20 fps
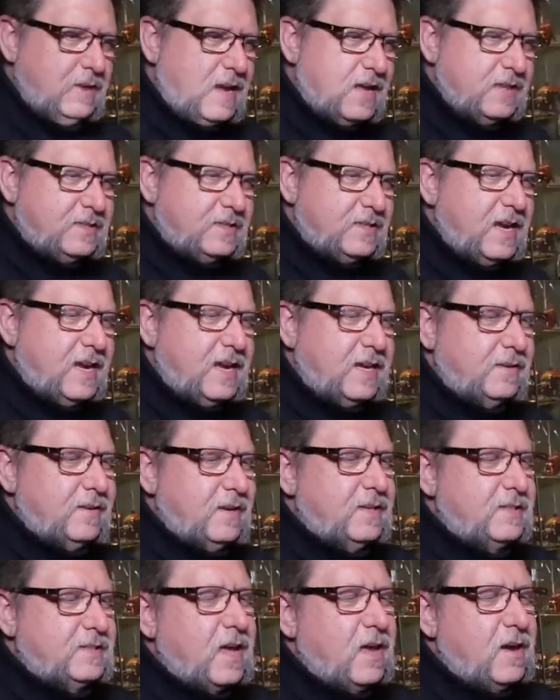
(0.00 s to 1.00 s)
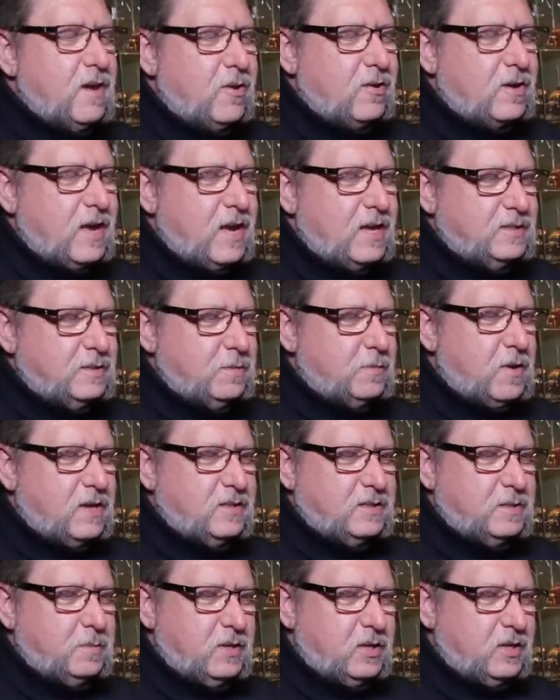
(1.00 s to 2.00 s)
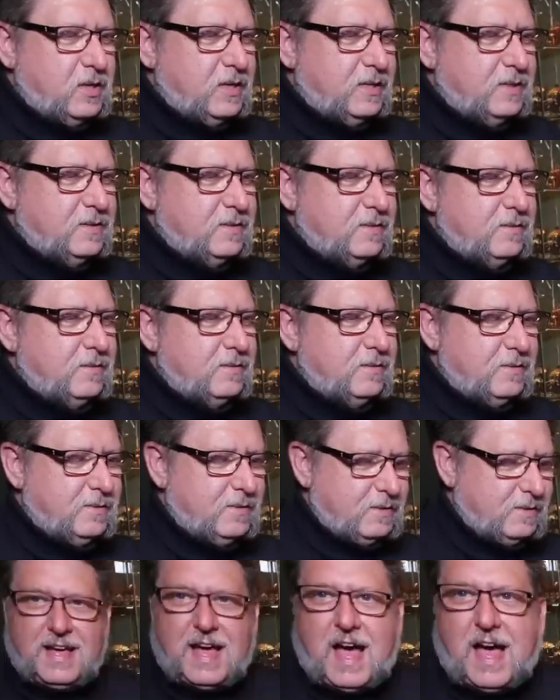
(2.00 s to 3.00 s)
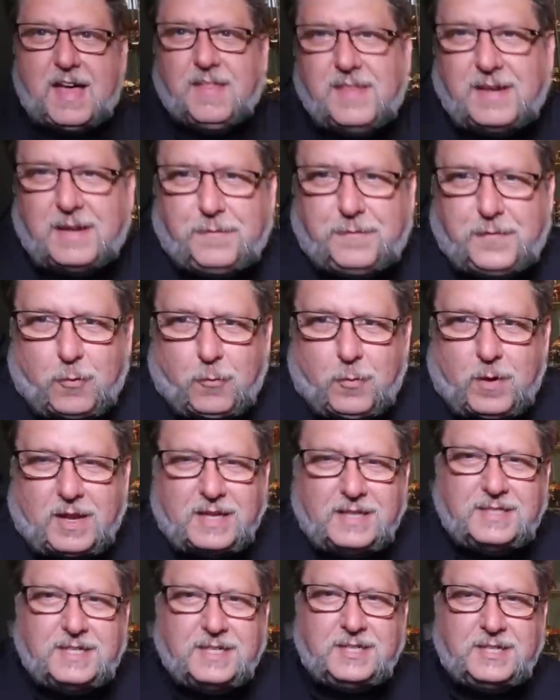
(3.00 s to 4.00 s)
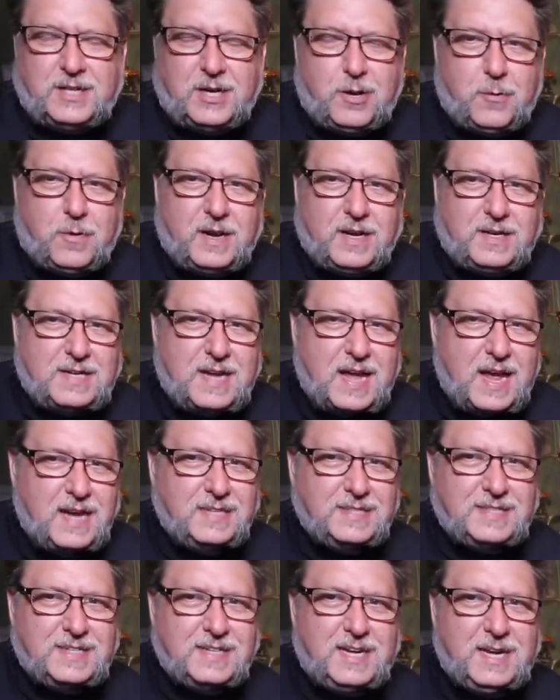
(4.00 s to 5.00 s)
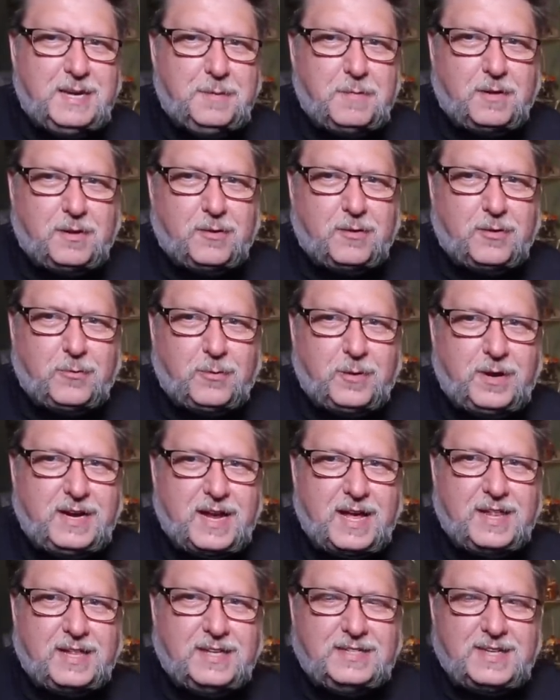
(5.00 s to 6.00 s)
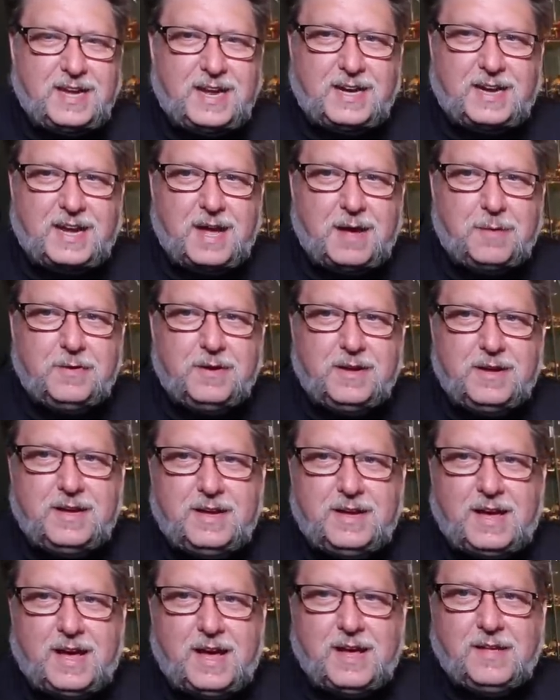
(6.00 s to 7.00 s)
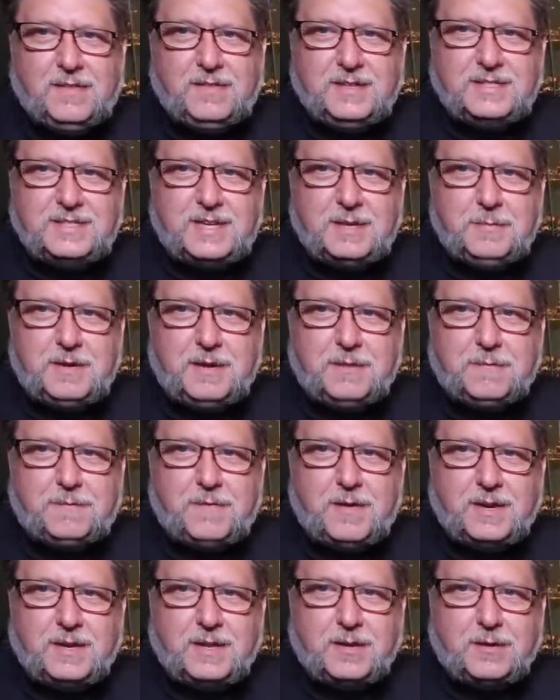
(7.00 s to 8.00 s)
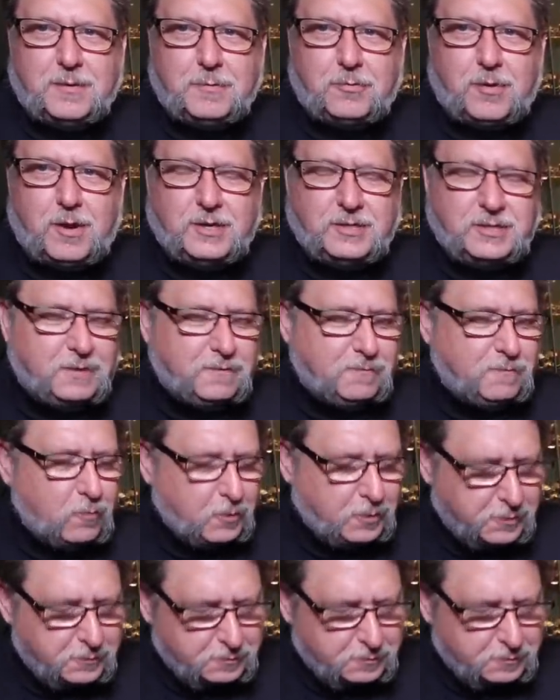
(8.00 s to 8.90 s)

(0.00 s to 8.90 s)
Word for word: It's neat. It's got all kinds of possibilities. I think if you're willing to do what it takes to keep a little three-gallon tank up, uh, this could be a fun little project for